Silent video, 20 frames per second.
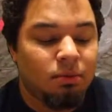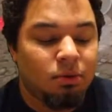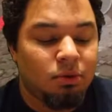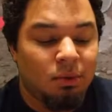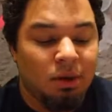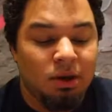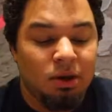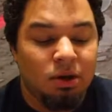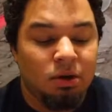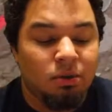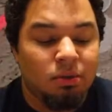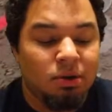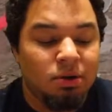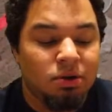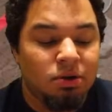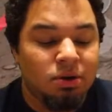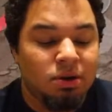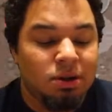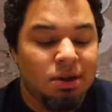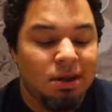way you're going to want
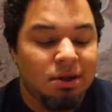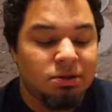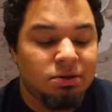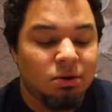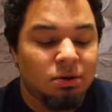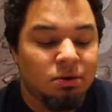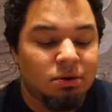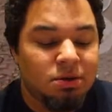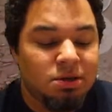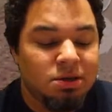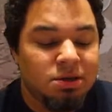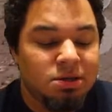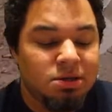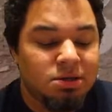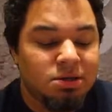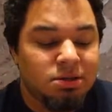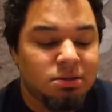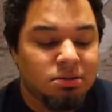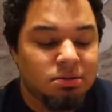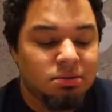to do it is go to
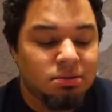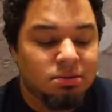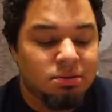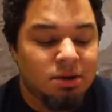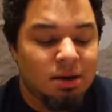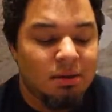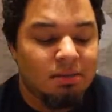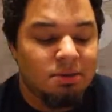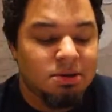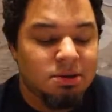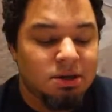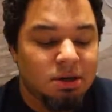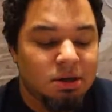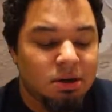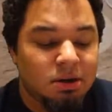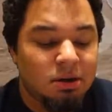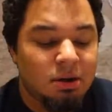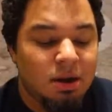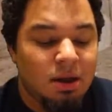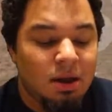these zombies
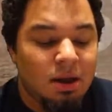here.